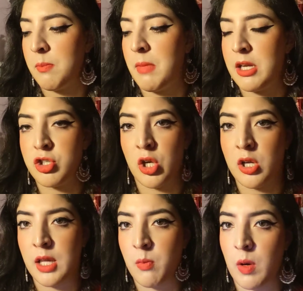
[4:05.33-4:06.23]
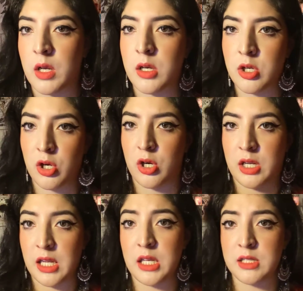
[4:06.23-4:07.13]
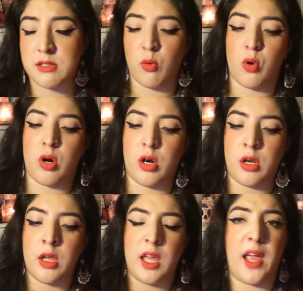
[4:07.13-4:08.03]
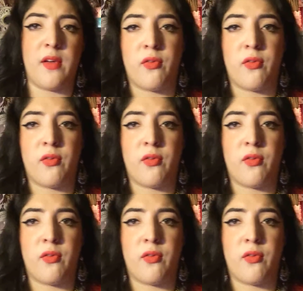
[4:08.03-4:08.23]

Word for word: make sure that when your kids or eh,